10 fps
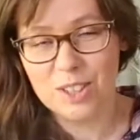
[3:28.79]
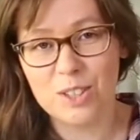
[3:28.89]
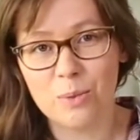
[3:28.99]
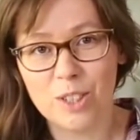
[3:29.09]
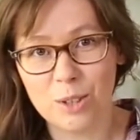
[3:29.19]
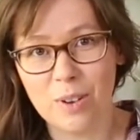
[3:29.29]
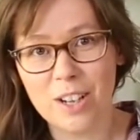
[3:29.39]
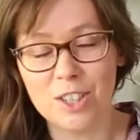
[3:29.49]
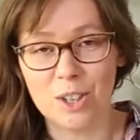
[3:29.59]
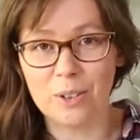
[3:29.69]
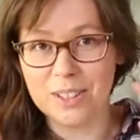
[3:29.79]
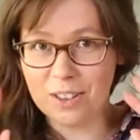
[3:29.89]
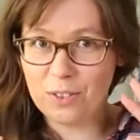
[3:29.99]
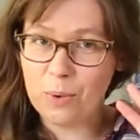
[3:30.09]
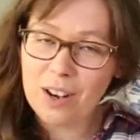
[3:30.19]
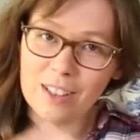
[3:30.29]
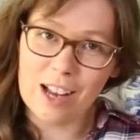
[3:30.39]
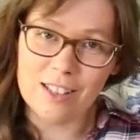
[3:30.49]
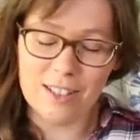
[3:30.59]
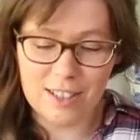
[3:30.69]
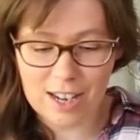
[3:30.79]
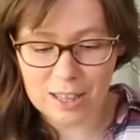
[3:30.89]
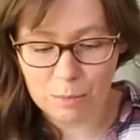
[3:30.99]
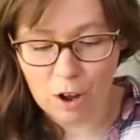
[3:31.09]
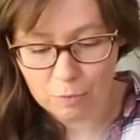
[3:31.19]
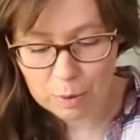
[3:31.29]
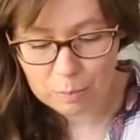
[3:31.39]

So what you want to do is, if you wear glasses, take them off,